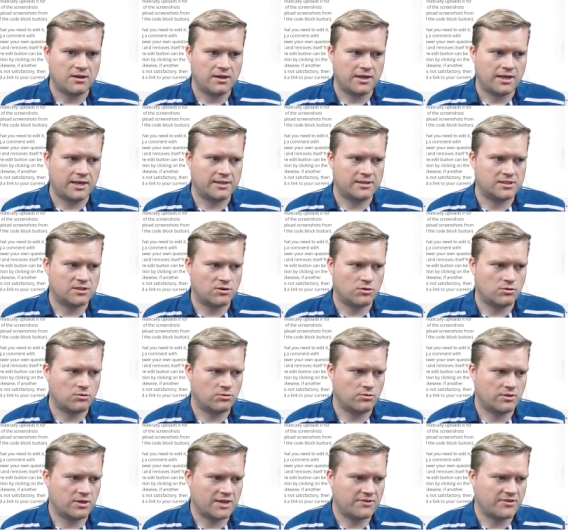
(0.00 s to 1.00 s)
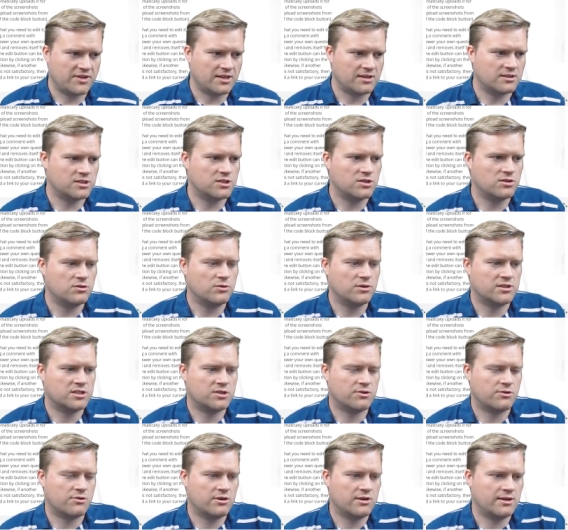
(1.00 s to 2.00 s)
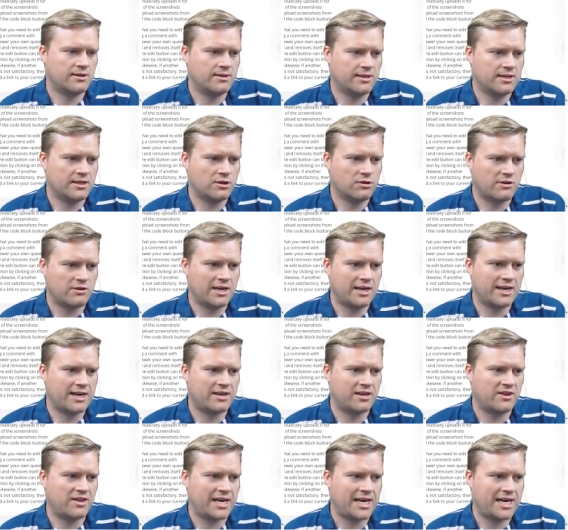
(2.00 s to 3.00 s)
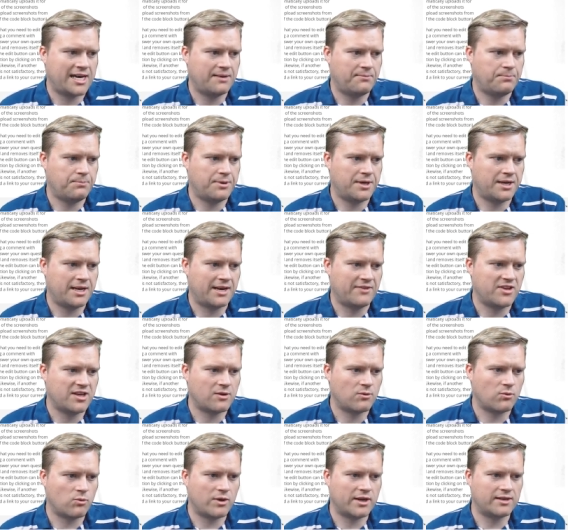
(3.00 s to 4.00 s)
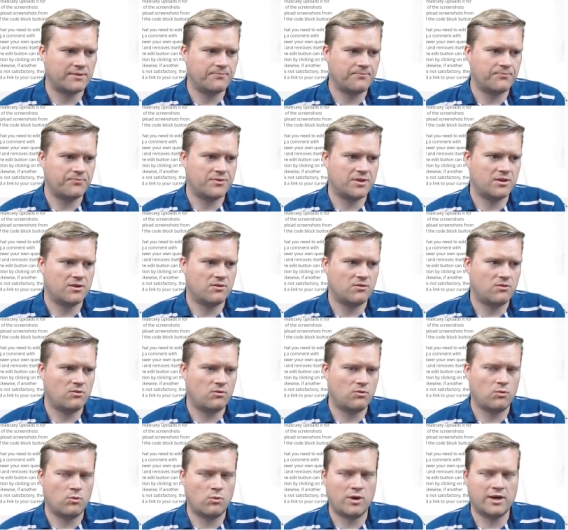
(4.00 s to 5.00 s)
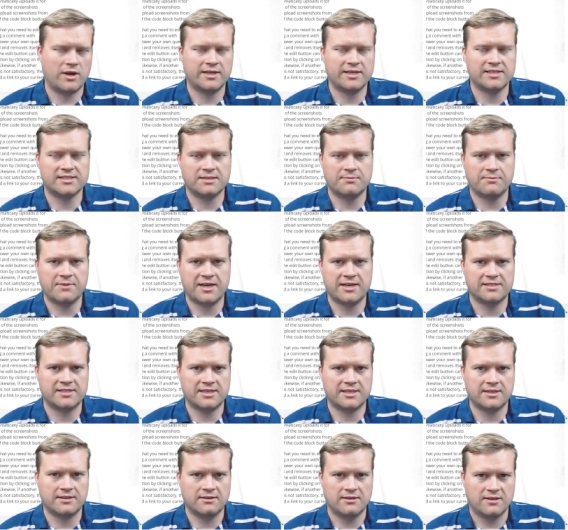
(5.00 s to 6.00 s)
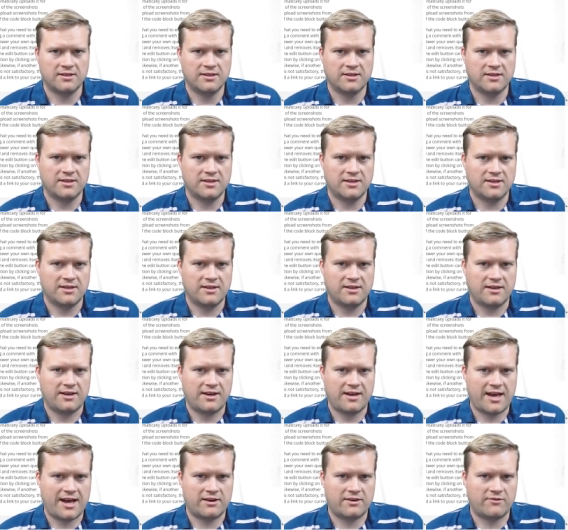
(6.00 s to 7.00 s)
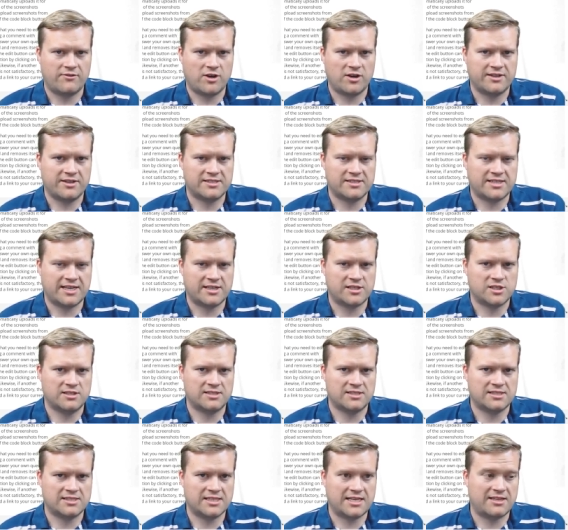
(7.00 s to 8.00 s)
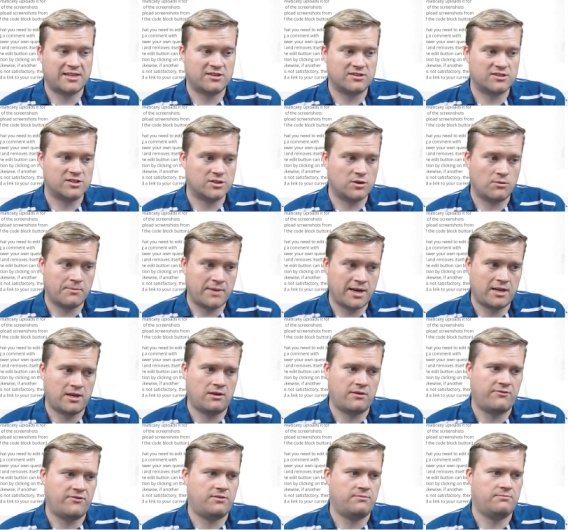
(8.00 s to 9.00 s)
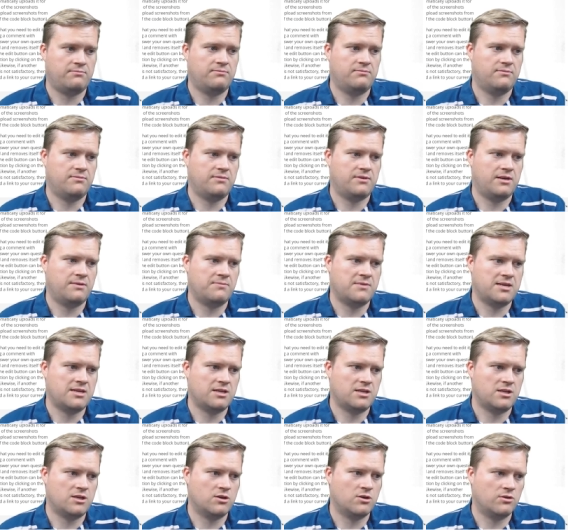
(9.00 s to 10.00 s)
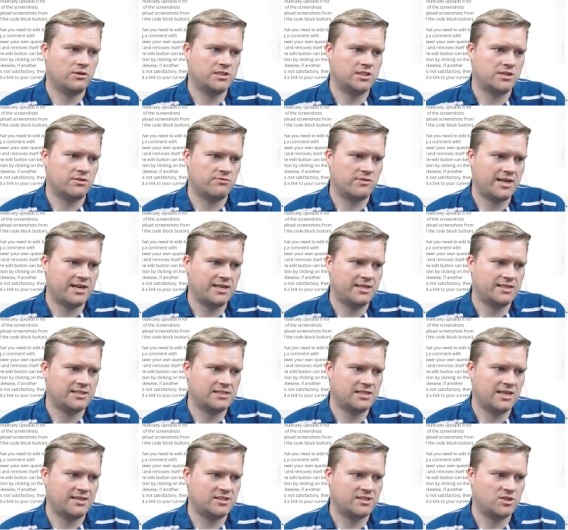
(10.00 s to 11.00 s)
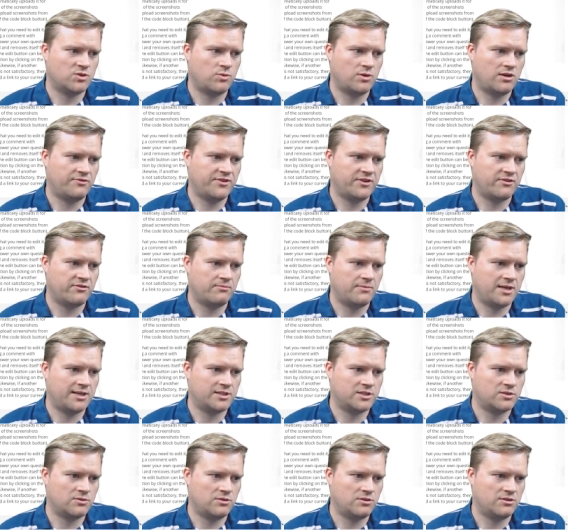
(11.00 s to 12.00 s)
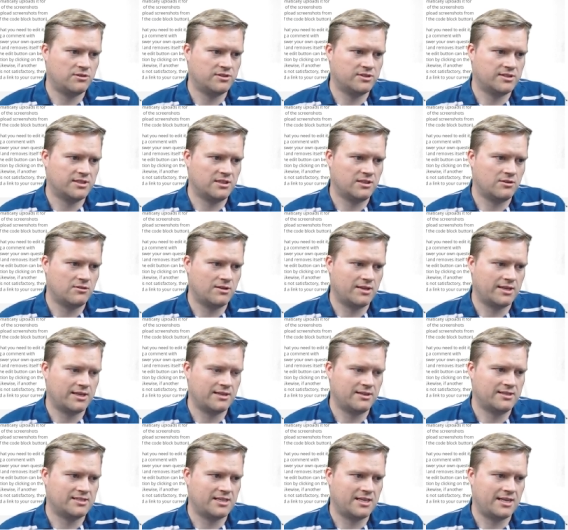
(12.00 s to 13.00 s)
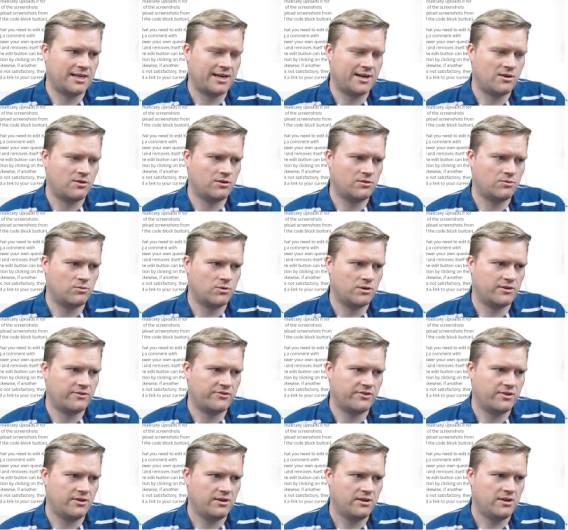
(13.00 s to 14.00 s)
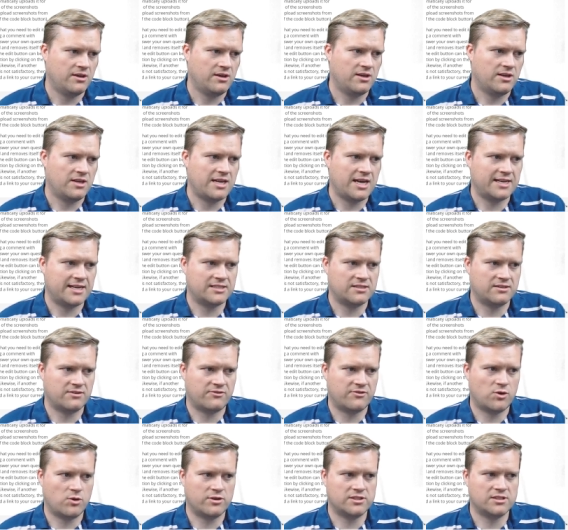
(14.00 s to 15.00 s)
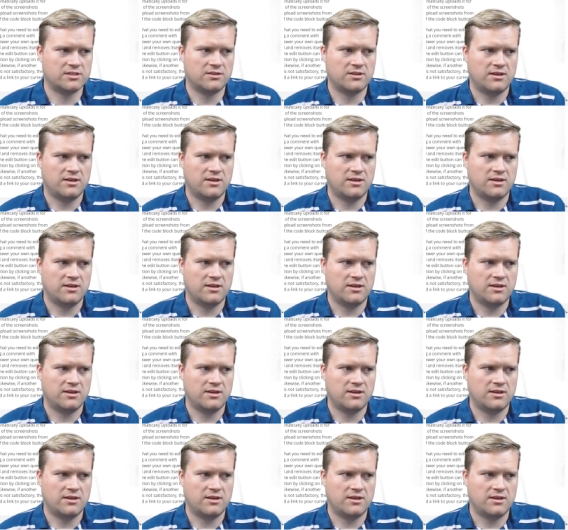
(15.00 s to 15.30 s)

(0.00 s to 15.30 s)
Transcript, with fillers: and so nothing too extraordinarily great out of that, but I think what what is amazing out of all these sections is that there's so many of them. I mean, you go into arrays, he has 12 different modules, you know, like at least an hour worth. He has, of course,